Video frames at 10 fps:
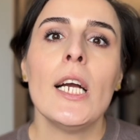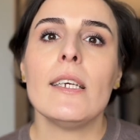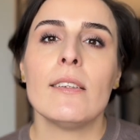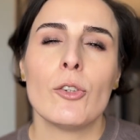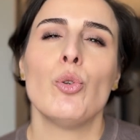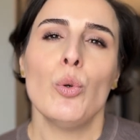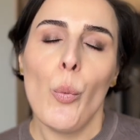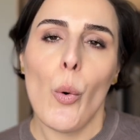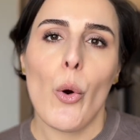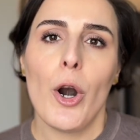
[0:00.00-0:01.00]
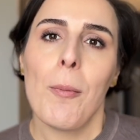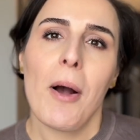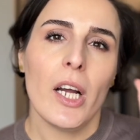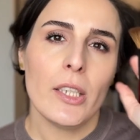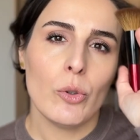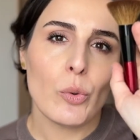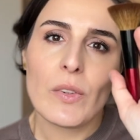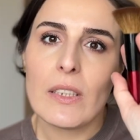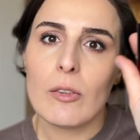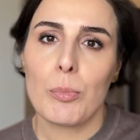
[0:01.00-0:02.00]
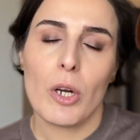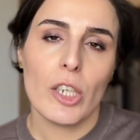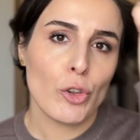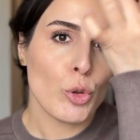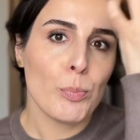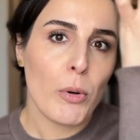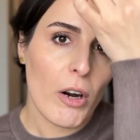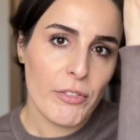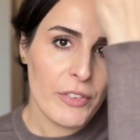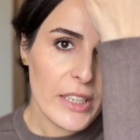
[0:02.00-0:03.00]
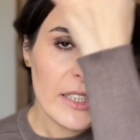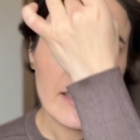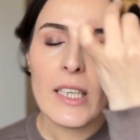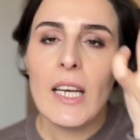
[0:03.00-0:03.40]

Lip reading: is too warm, I use this brush to buff it.